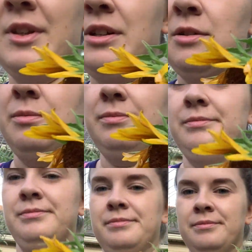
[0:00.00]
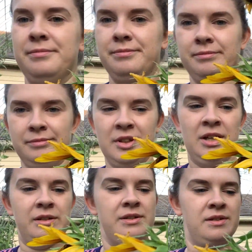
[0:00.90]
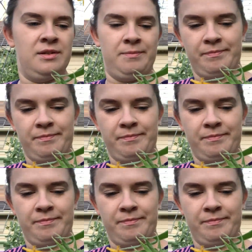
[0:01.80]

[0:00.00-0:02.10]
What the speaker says: Oh, yeah, this is a